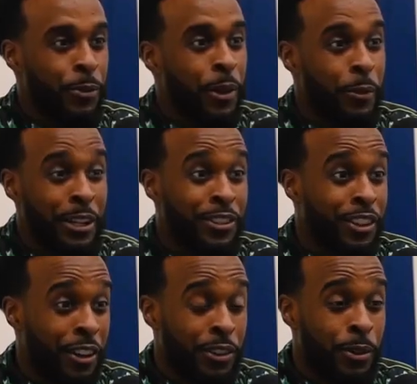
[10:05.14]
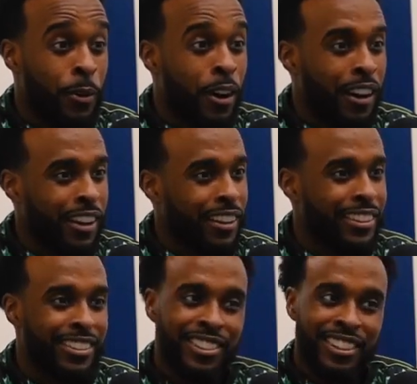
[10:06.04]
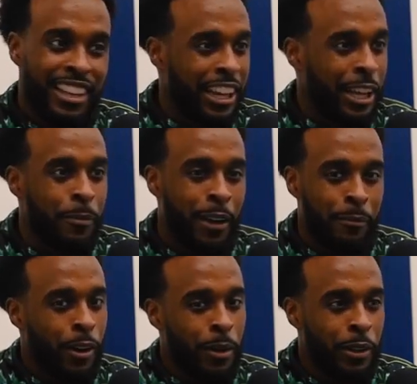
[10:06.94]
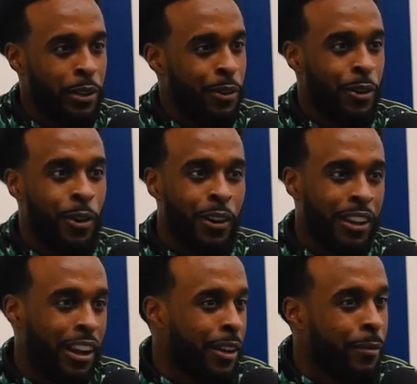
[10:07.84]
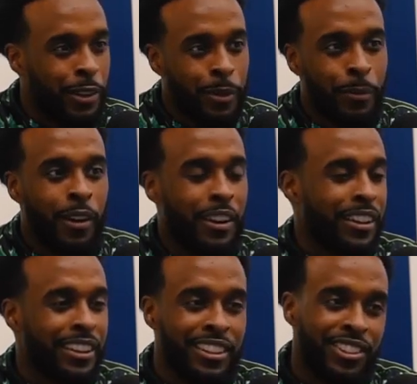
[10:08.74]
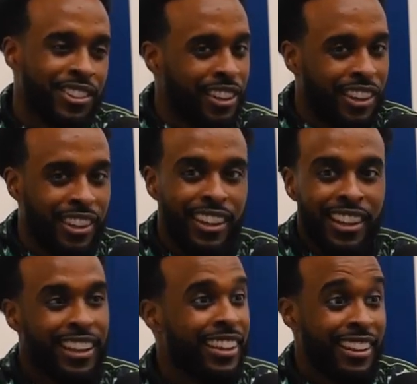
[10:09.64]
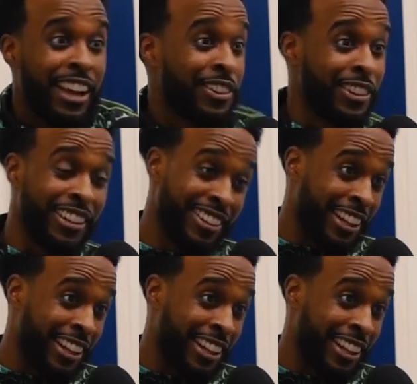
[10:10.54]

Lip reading: 1, when he started to walk, just getting him, I bought him a little goal and got him a little ball, and then he just started naturally. He's